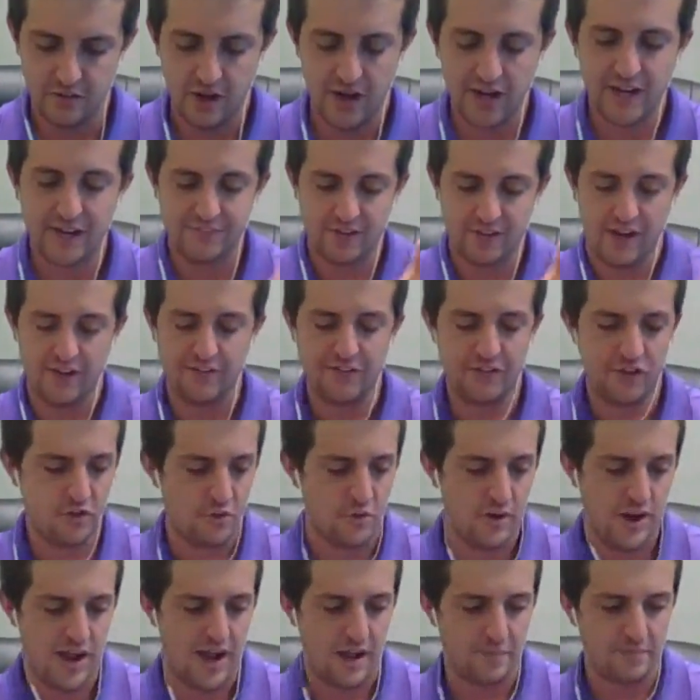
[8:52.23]
See, I have
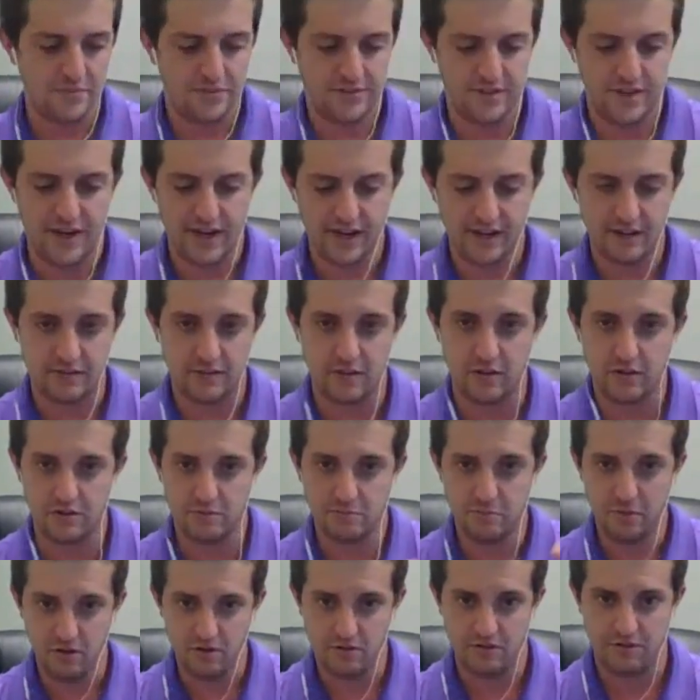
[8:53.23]
two apps, and I could
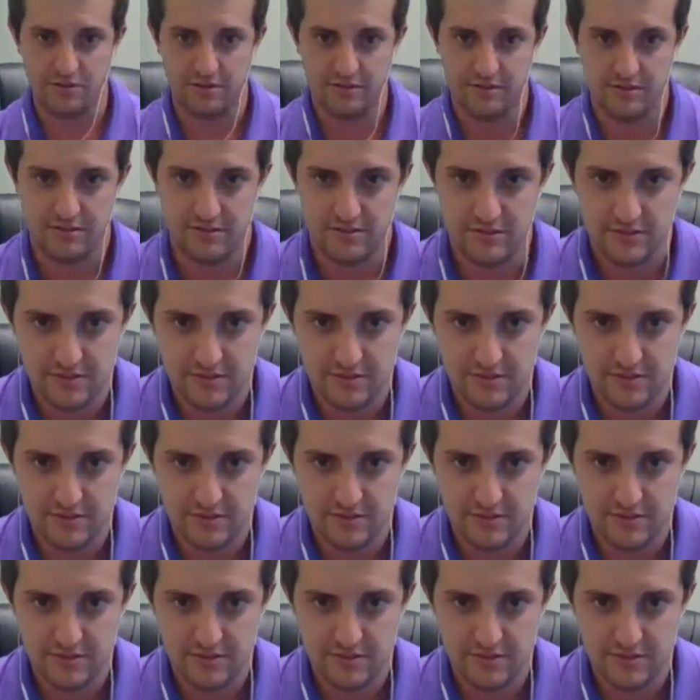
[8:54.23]
load both